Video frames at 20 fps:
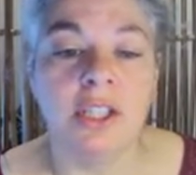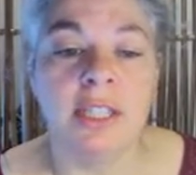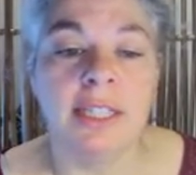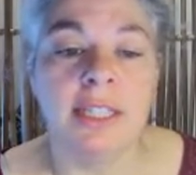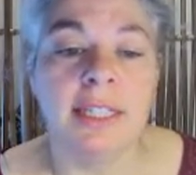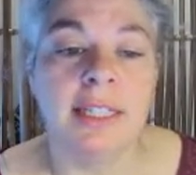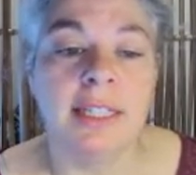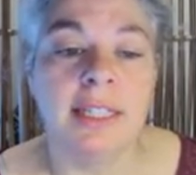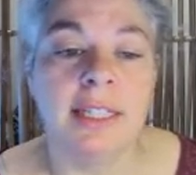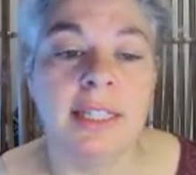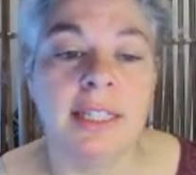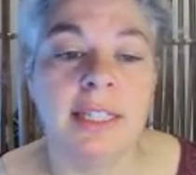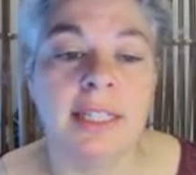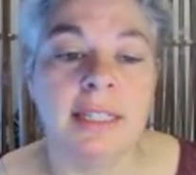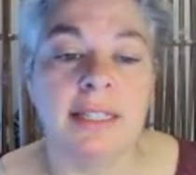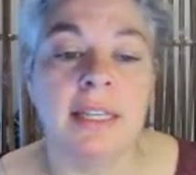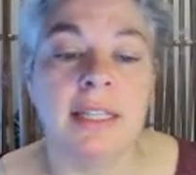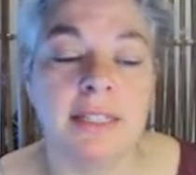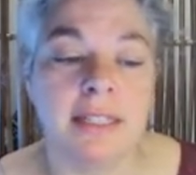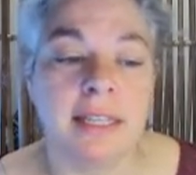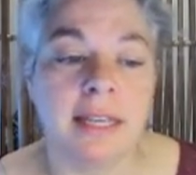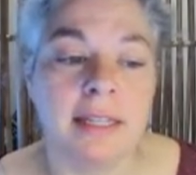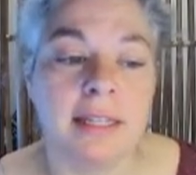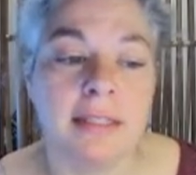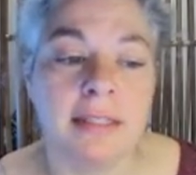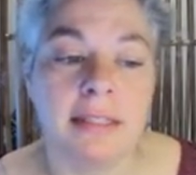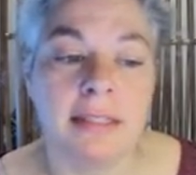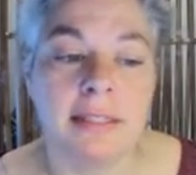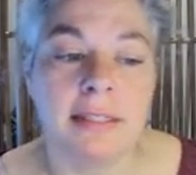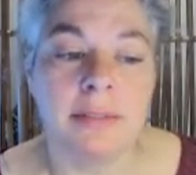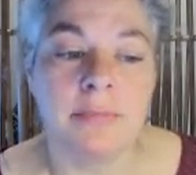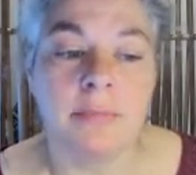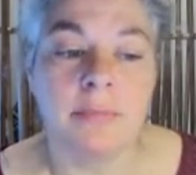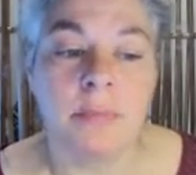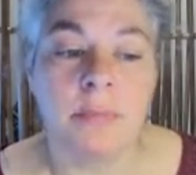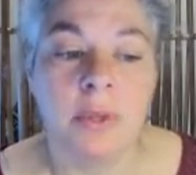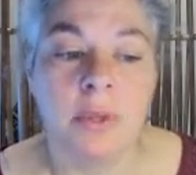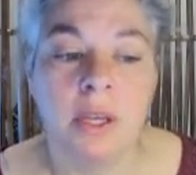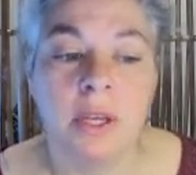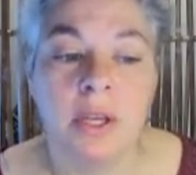early years and science.
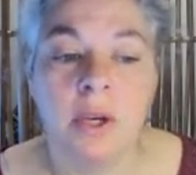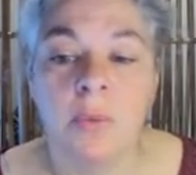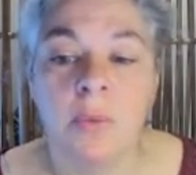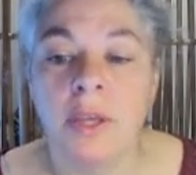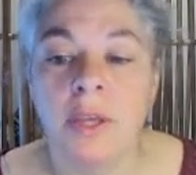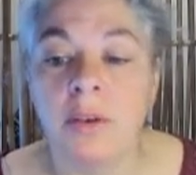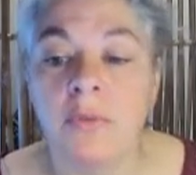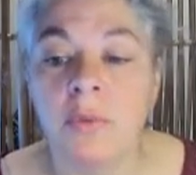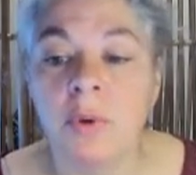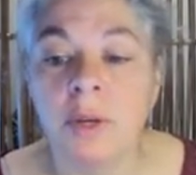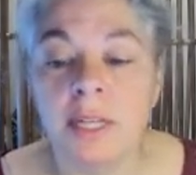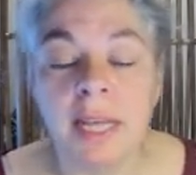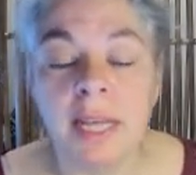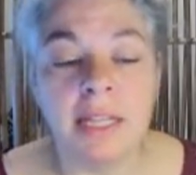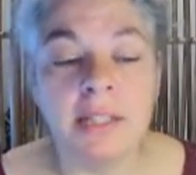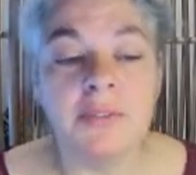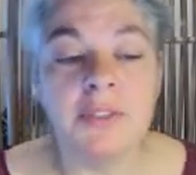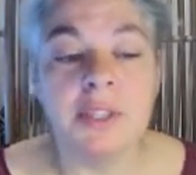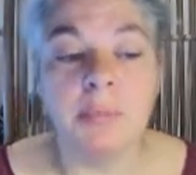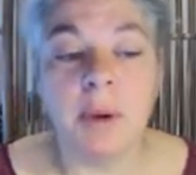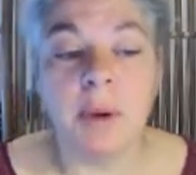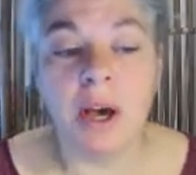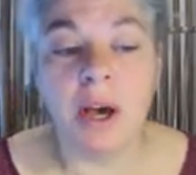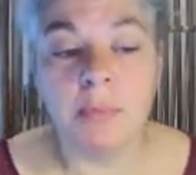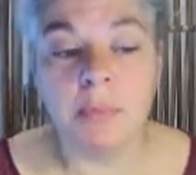We have one head of